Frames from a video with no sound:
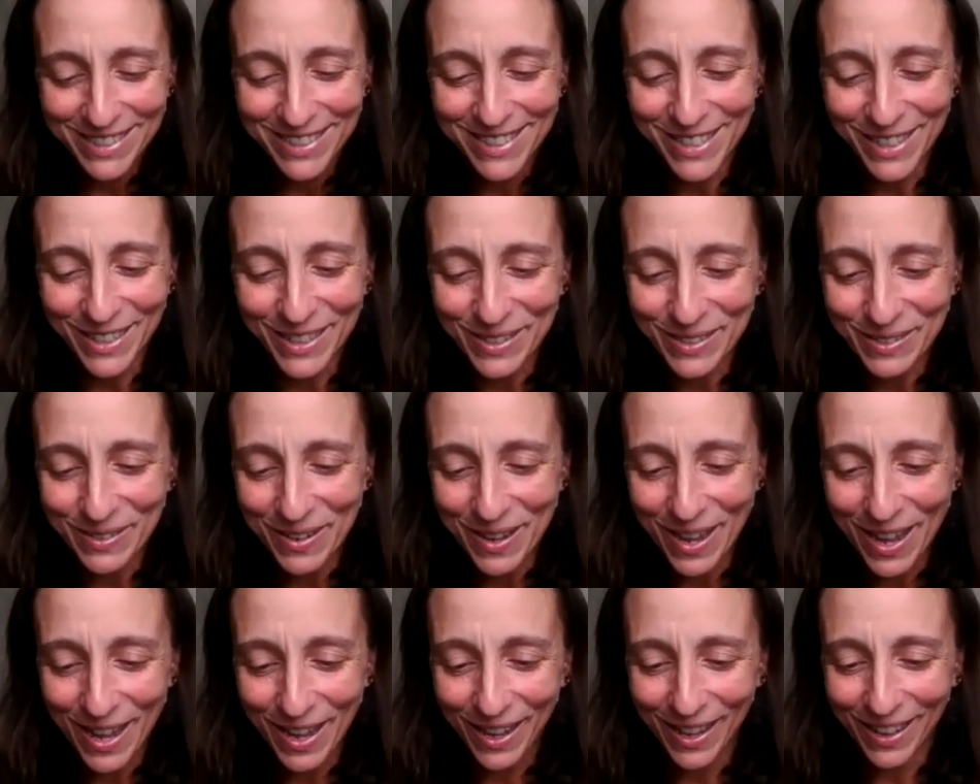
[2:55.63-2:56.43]

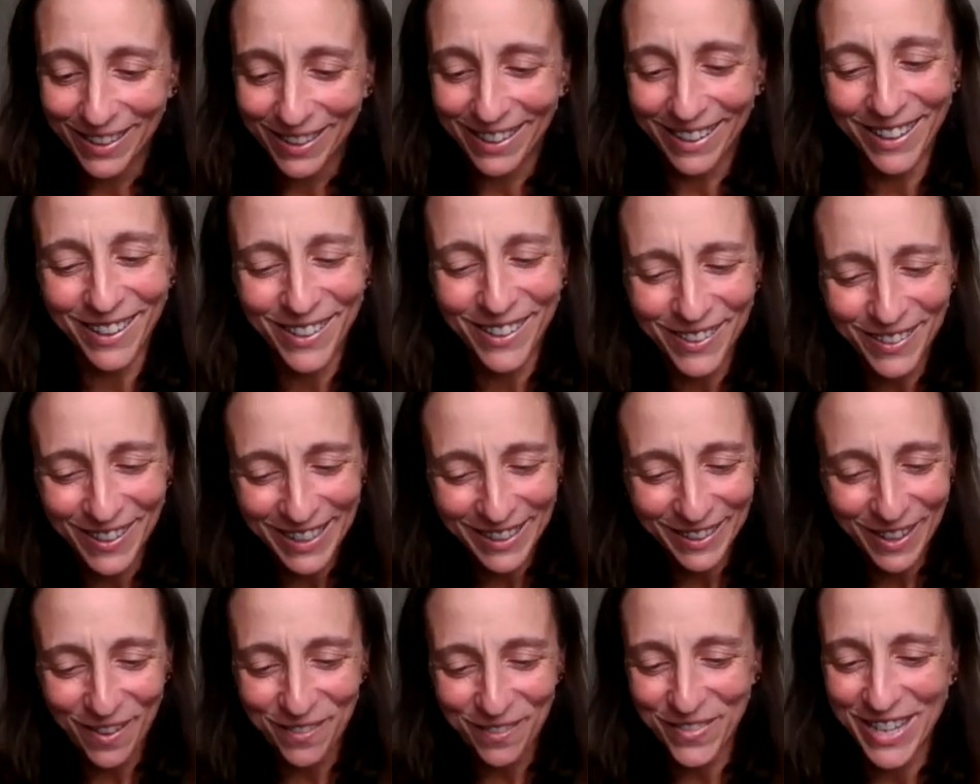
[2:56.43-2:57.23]
So, oh,
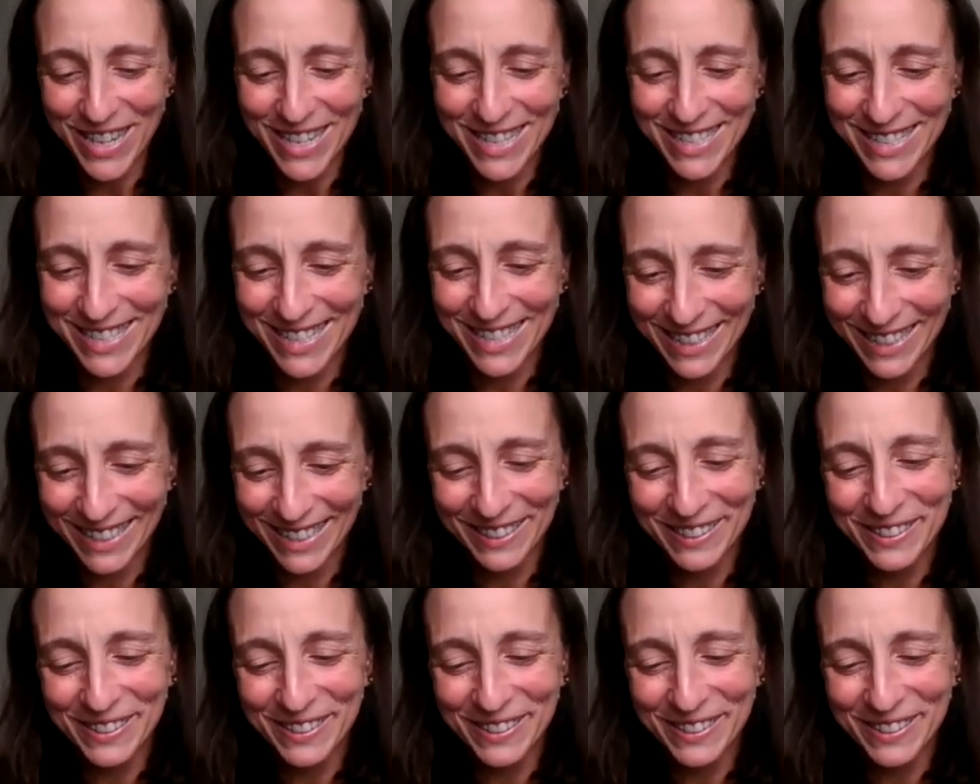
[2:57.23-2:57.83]
I love this.